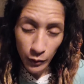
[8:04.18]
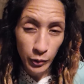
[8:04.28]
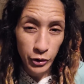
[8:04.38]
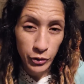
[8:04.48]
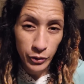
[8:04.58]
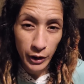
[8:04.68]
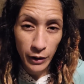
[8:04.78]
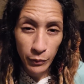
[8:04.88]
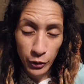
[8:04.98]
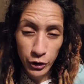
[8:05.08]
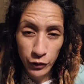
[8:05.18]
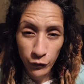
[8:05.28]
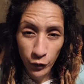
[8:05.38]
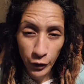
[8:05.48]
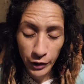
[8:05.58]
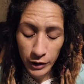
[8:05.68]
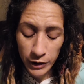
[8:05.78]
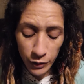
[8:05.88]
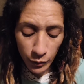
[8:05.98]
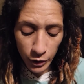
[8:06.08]
God wants you to keep pushing forward. He
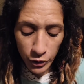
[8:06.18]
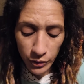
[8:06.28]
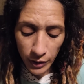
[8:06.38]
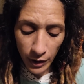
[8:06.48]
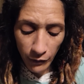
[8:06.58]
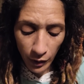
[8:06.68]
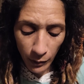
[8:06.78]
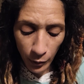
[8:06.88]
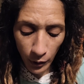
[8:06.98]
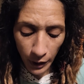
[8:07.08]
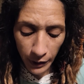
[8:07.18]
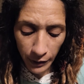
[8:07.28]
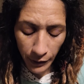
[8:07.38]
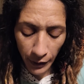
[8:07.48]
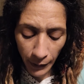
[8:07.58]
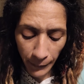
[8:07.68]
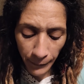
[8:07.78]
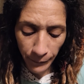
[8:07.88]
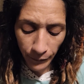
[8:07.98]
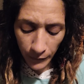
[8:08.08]
doesn't want you to give up. Ohana okay
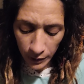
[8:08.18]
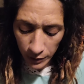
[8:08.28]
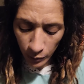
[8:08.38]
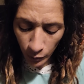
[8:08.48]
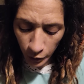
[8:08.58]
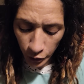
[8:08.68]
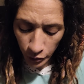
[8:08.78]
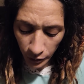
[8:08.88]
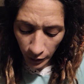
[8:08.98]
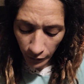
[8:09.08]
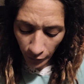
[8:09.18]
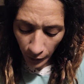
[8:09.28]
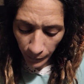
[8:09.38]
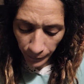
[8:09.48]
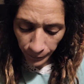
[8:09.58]
doesn't want you to give up.